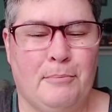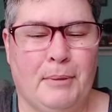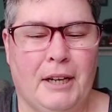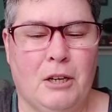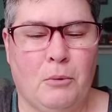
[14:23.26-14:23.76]
but
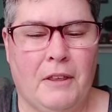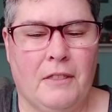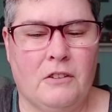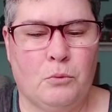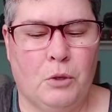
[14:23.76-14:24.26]
anyway,
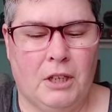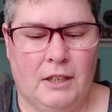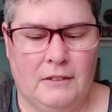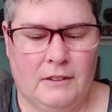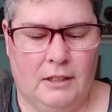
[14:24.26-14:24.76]
this one
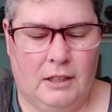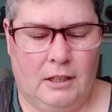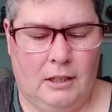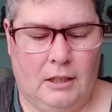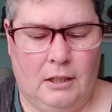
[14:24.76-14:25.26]
is
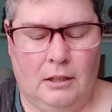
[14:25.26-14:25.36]
the,